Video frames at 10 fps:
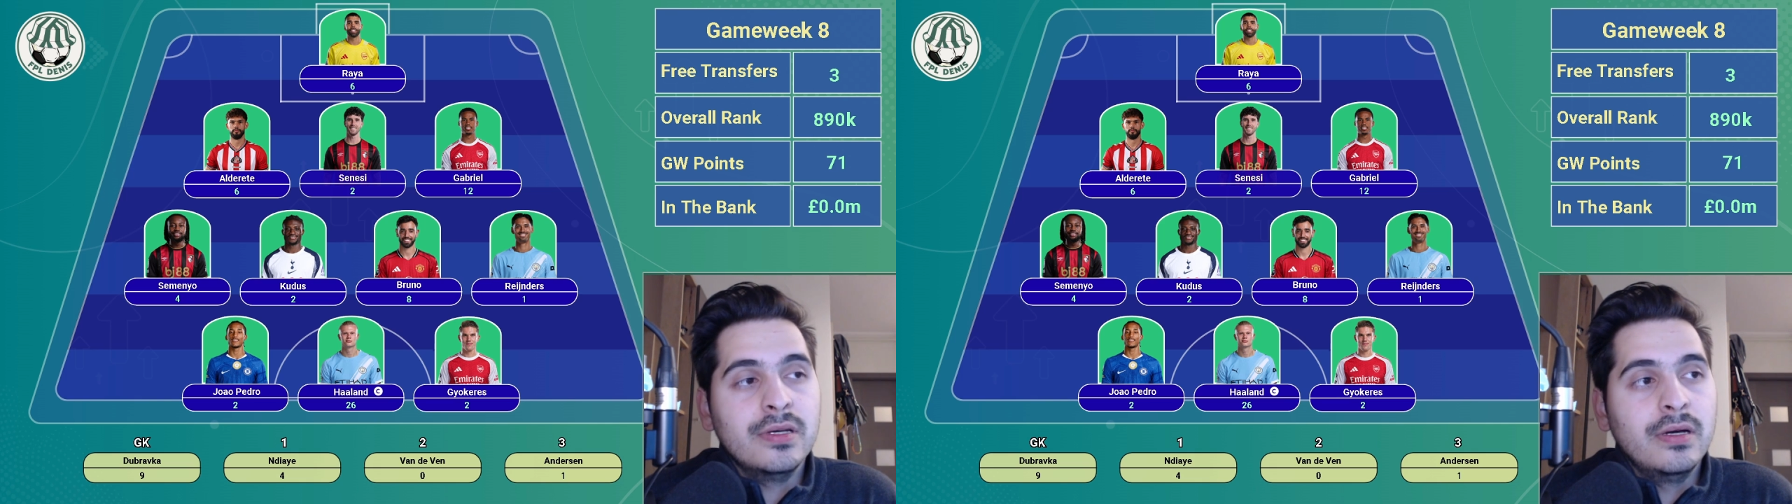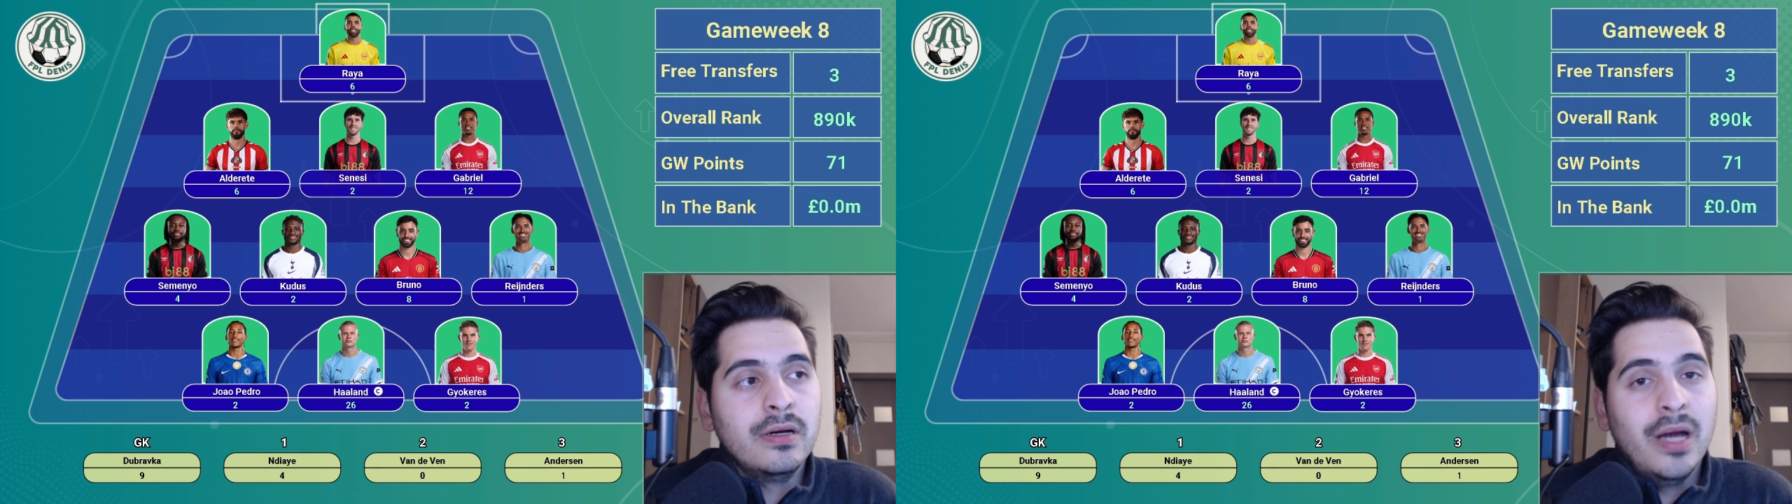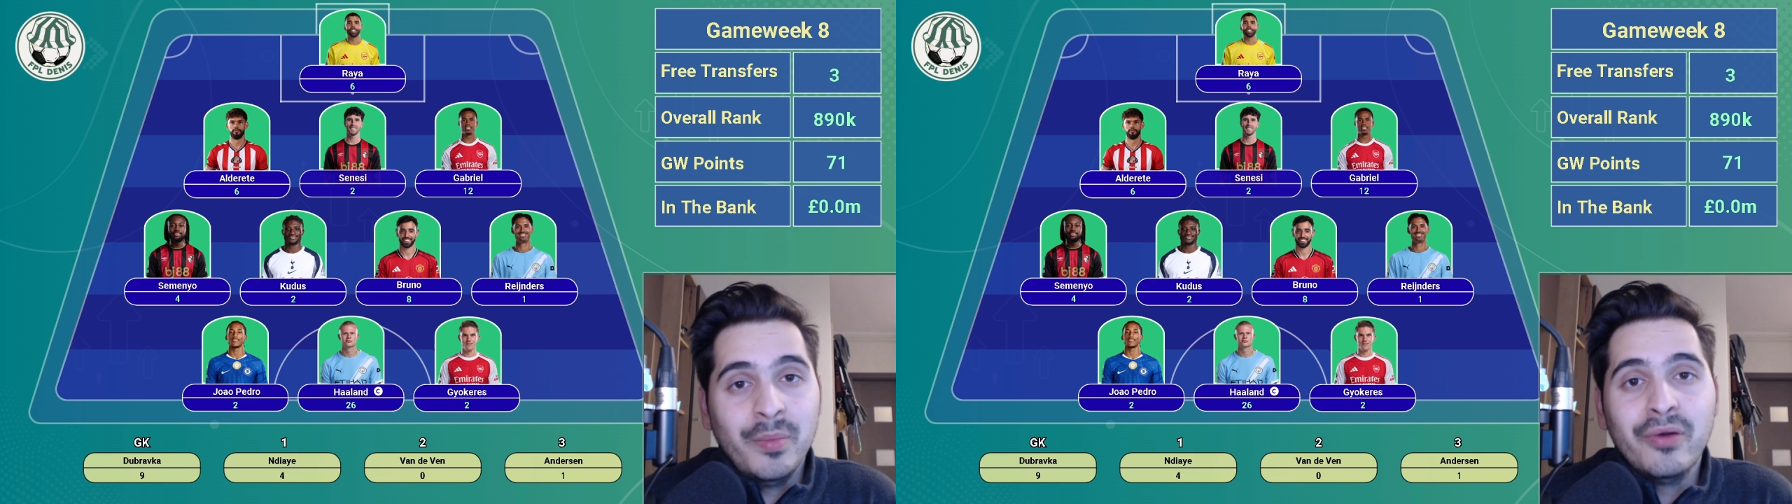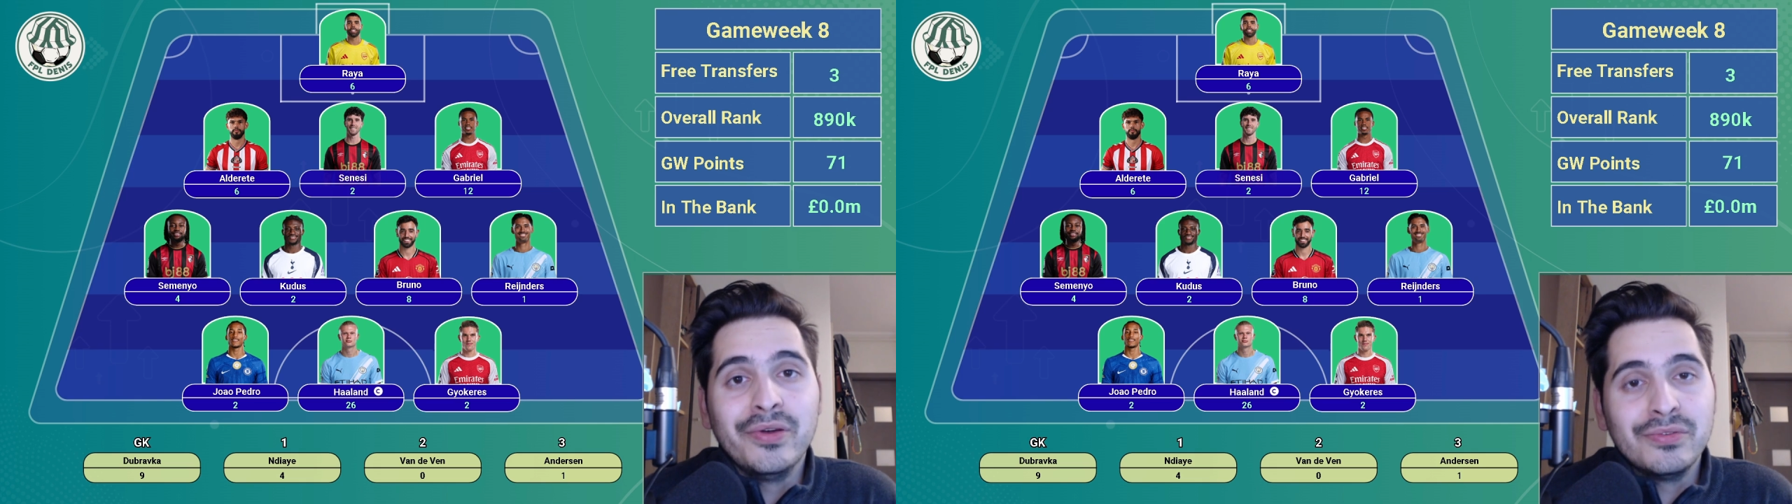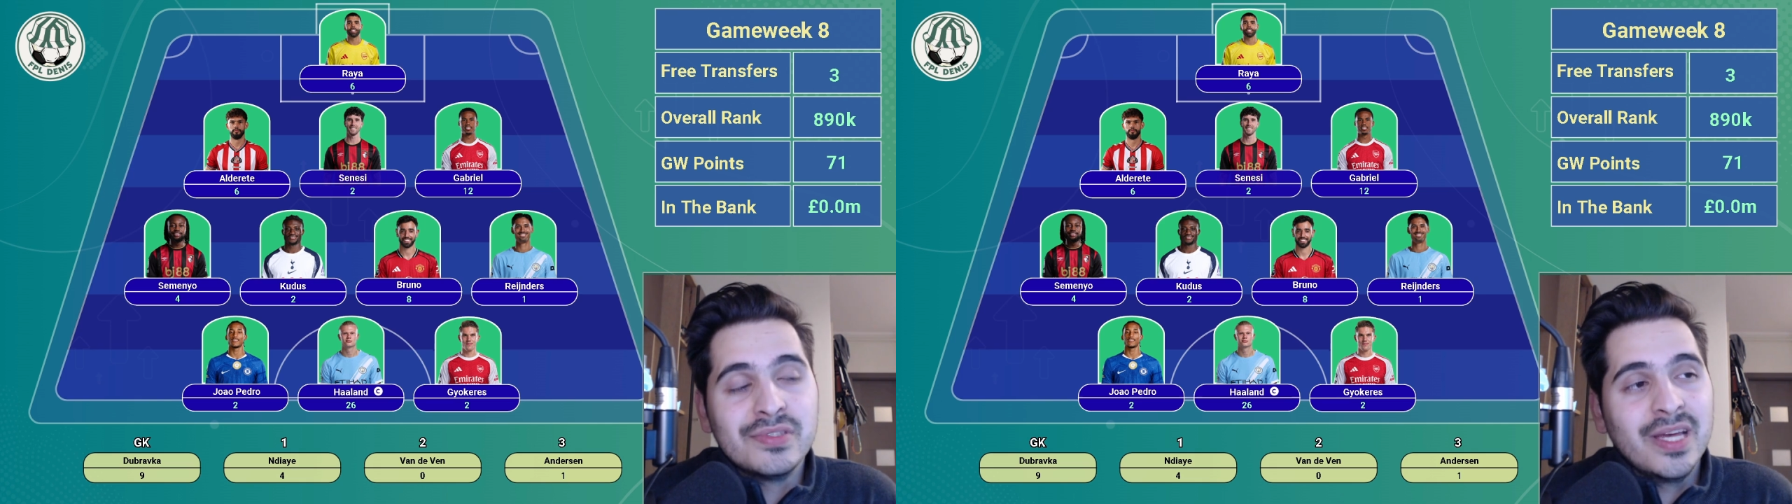I'm
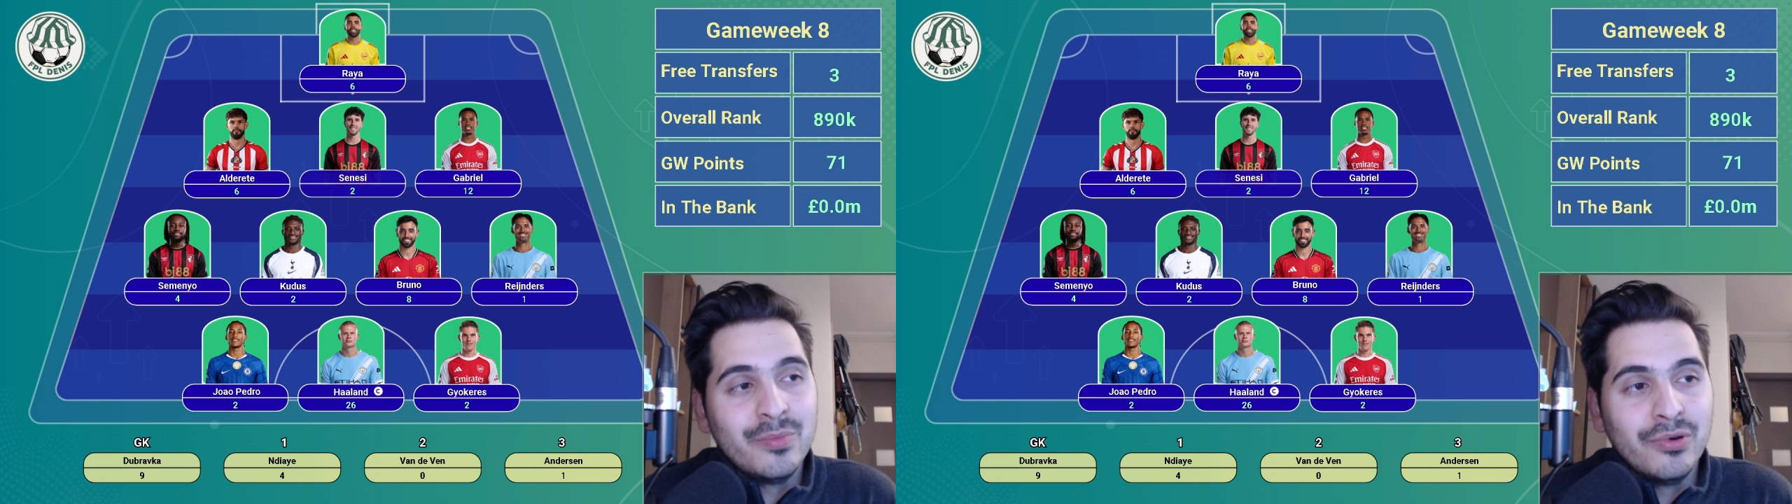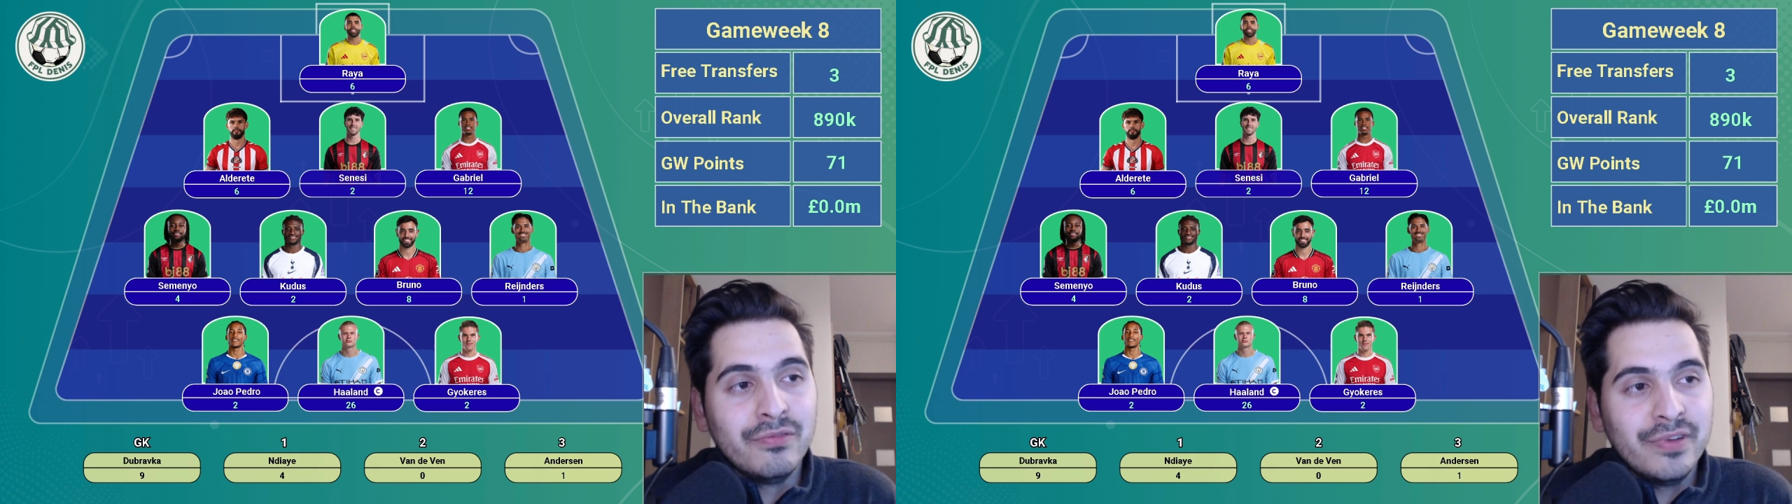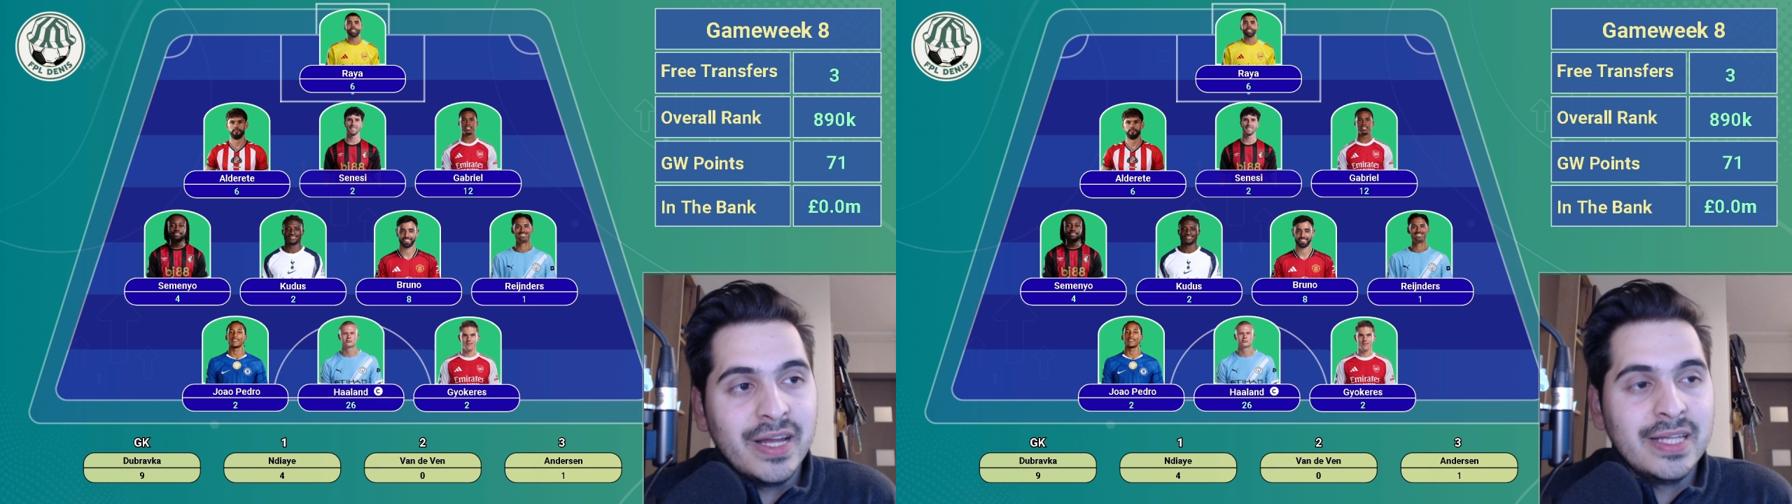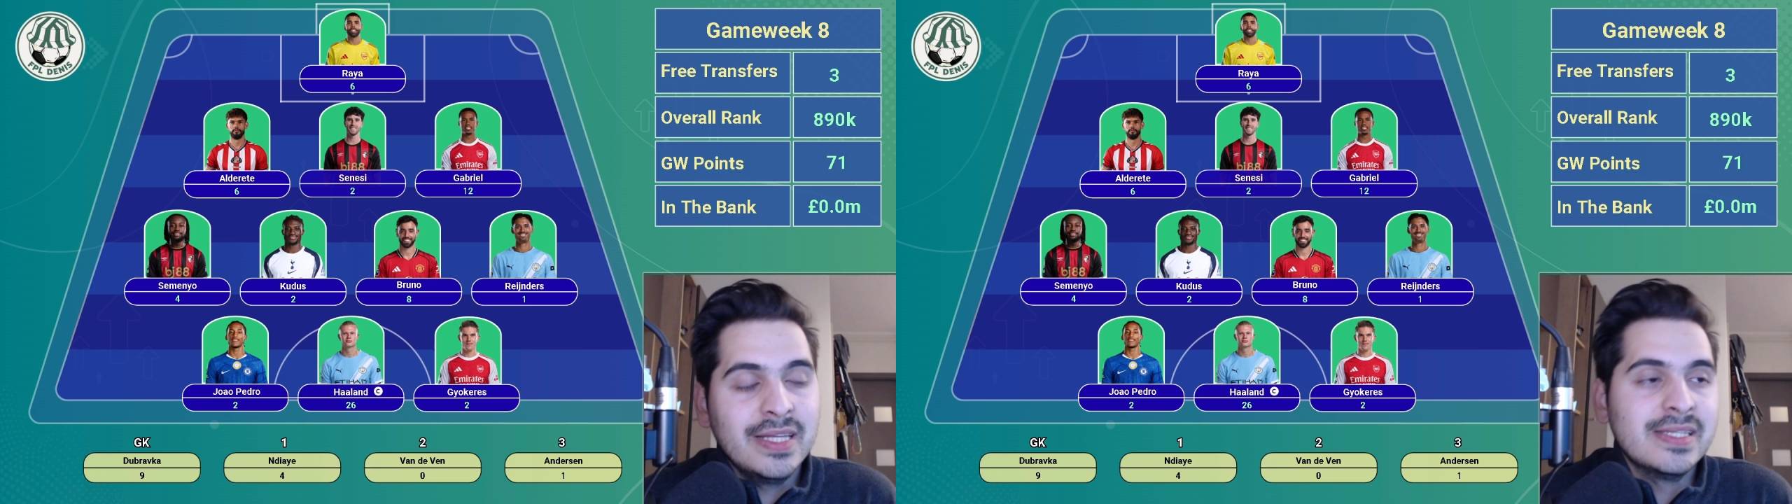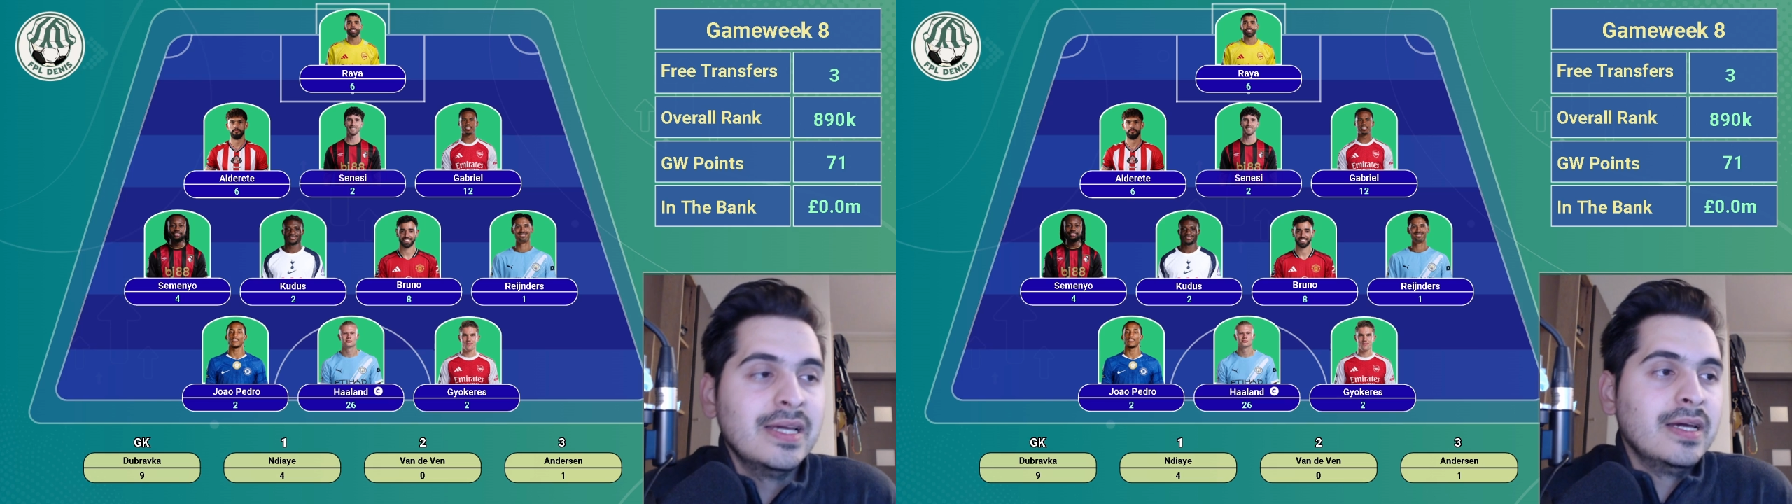going to sell Bruno Fernandes.